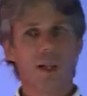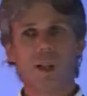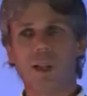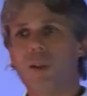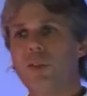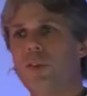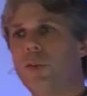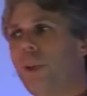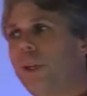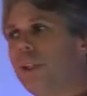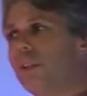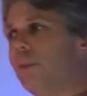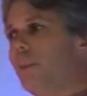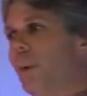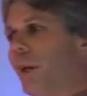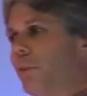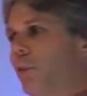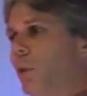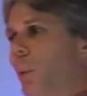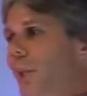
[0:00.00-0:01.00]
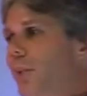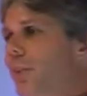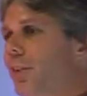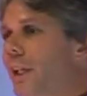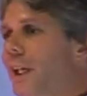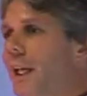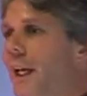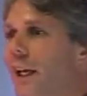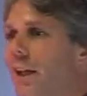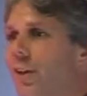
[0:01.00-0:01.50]
I've spent about 20
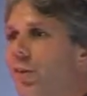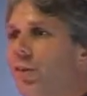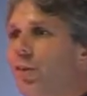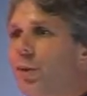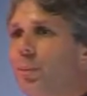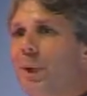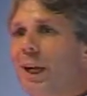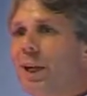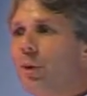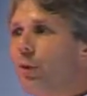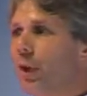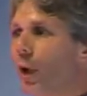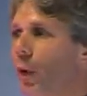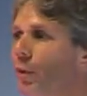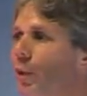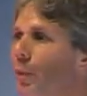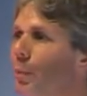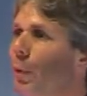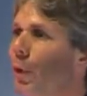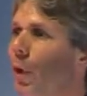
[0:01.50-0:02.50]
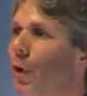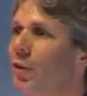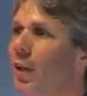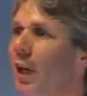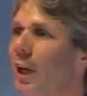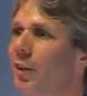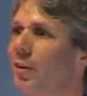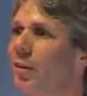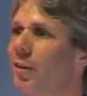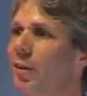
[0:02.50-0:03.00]
years being involved in
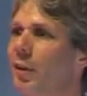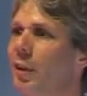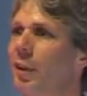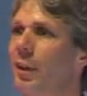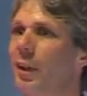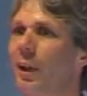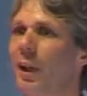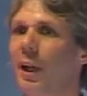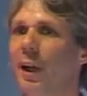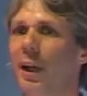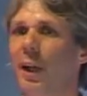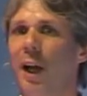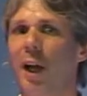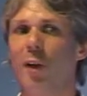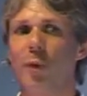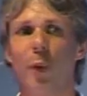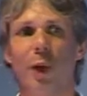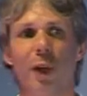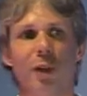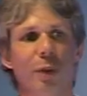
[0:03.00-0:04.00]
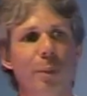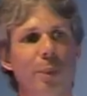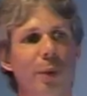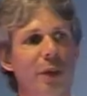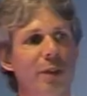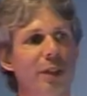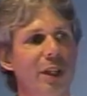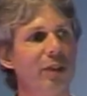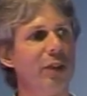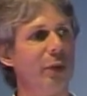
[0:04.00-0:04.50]
projects. I've worked on
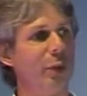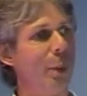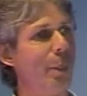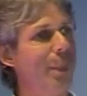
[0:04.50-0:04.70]
projects that were